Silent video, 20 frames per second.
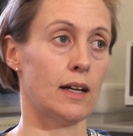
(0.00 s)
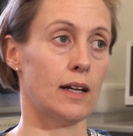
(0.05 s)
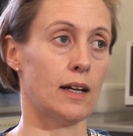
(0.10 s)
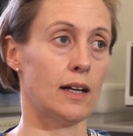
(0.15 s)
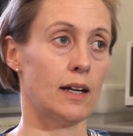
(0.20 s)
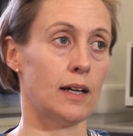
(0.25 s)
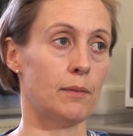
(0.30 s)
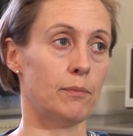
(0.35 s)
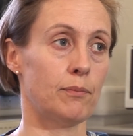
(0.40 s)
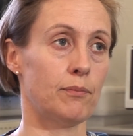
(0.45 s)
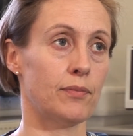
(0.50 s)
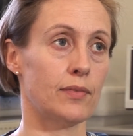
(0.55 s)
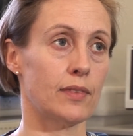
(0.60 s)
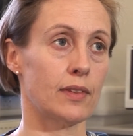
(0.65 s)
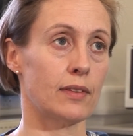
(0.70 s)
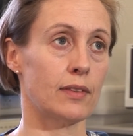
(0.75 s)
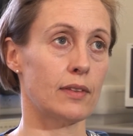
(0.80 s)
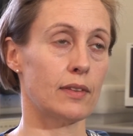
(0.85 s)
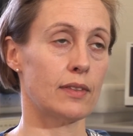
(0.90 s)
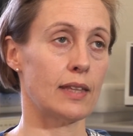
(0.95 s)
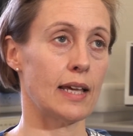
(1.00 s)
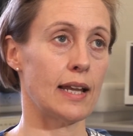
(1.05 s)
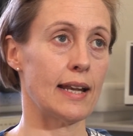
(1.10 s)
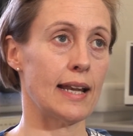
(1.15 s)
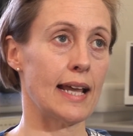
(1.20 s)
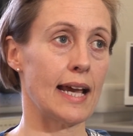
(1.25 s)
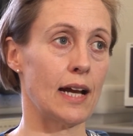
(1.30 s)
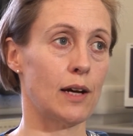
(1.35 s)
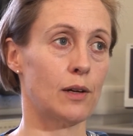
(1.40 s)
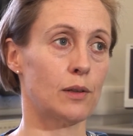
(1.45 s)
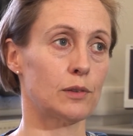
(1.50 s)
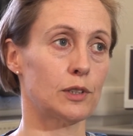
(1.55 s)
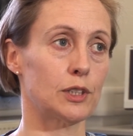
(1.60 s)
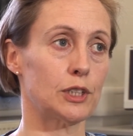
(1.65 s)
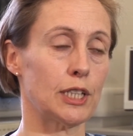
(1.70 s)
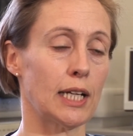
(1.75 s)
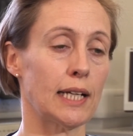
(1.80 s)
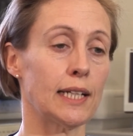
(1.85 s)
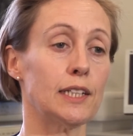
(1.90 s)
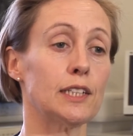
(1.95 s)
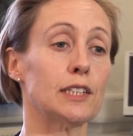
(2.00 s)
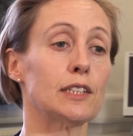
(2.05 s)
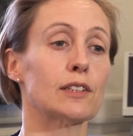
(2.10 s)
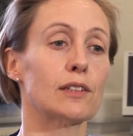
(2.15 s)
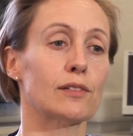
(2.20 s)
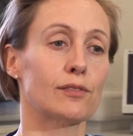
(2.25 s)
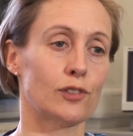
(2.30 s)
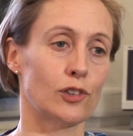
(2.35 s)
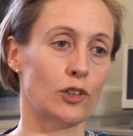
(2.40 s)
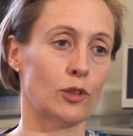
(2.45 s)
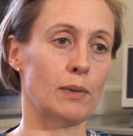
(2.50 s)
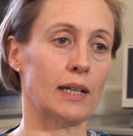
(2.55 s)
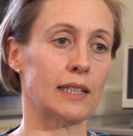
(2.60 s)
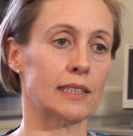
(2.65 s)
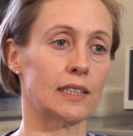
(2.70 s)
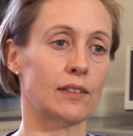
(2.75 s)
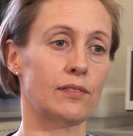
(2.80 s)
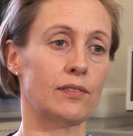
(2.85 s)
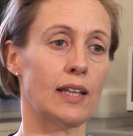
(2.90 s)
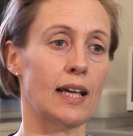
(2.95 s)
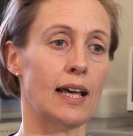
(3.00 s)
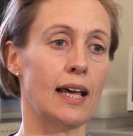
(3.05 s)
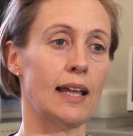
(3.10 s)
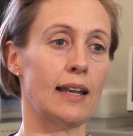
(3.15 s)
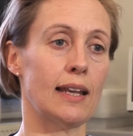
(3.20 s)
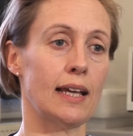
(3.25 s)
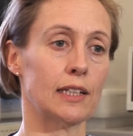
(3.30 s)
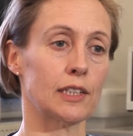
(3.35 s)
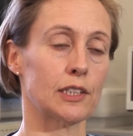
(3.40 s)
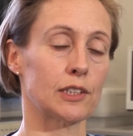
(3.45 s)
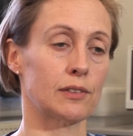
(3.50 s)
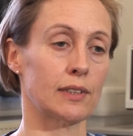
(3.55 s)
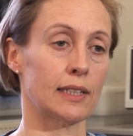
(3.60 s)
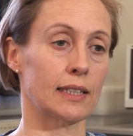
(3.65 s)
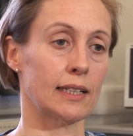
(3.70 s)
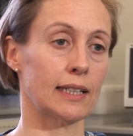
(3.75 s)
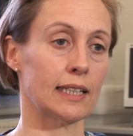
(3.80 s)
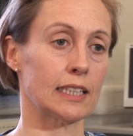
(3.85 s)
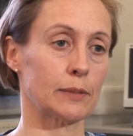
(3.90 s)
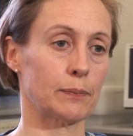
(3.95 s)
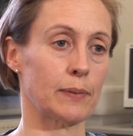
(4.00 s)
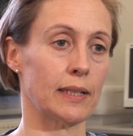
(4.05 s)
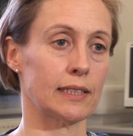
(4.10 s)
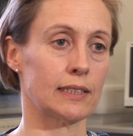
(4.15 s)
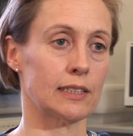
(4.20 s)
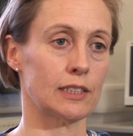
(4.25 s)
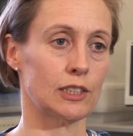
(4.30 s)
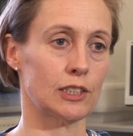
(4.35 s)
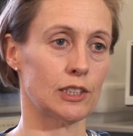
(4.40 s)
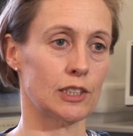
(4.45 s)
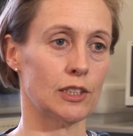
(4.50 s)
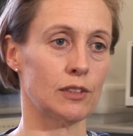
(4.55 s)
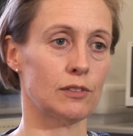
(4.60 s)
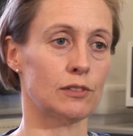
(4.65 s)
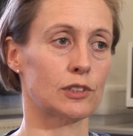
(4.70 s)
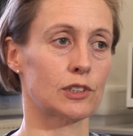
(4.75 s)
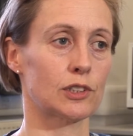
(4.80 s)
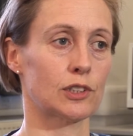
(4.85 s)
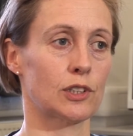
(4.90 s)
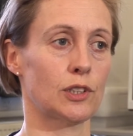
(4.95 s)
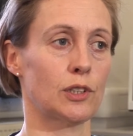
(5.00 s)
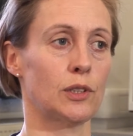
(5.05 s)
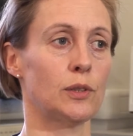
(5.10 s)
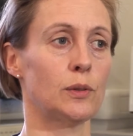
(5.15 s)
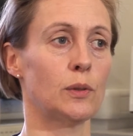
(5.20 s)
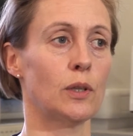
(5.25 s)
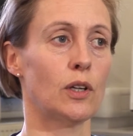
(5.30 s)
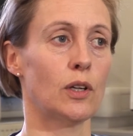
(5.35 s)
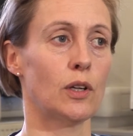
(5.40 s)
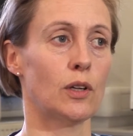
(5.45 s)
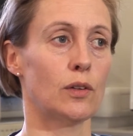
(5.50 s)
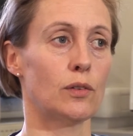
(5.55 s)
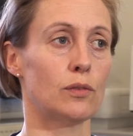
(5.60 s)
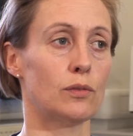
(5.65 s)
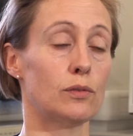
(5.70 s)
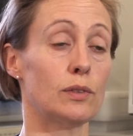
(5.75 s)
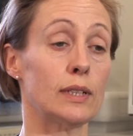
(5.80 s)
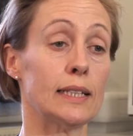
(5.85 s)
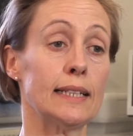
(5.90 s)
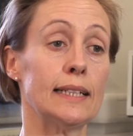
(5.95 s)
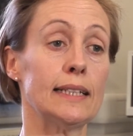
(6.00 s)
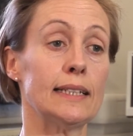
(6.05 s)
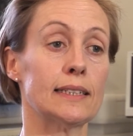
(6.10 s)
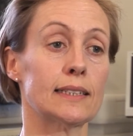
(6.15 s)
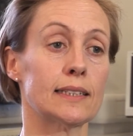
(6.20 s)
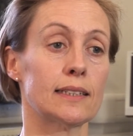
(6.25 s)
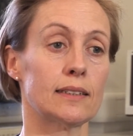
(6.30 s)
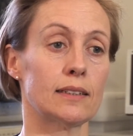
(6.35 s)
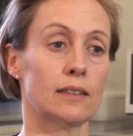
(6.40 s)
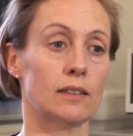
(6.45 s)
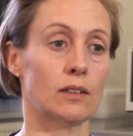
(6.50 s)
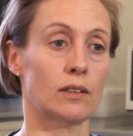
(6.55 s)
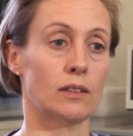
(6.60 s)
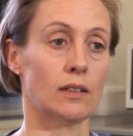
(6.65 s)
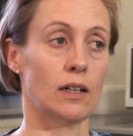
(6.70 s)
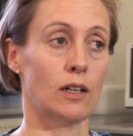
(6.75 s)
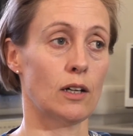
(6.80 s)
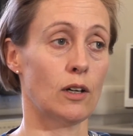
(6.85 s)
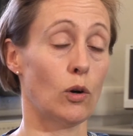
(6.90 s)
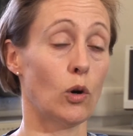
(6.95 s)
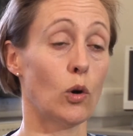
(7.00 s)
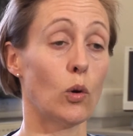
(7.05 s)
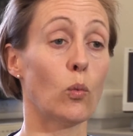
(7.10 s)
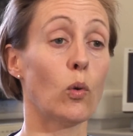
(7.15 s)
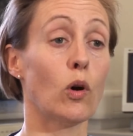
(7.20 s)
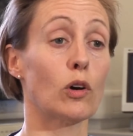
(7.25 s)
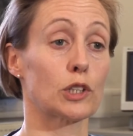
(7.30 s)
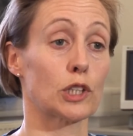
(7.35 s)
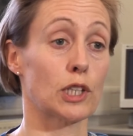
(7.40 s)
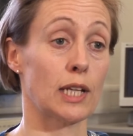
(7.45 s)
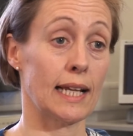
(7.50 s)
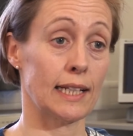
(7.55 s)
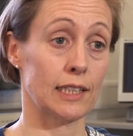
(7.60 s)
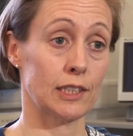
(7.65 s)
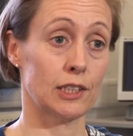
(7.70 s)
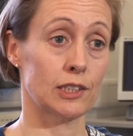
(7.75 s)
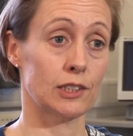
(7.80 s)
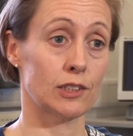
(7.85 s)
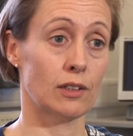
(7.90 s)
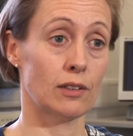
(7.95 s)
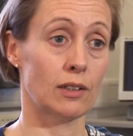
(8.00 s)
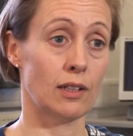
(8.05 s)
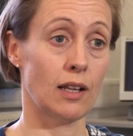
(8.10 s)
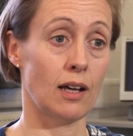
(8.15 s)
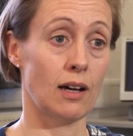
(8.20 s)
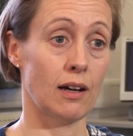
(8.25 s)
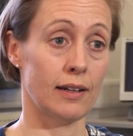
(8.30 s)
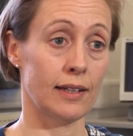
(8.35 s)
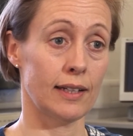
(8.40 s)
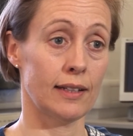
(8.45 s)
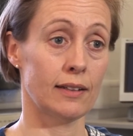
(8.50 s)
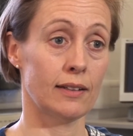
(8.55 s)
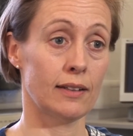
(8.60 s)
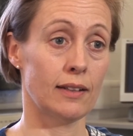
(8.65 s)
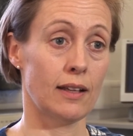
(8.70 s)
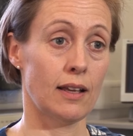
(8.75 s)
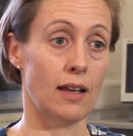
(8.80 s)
now changing the format of their lecturing, expecting students to read or watch lectures online,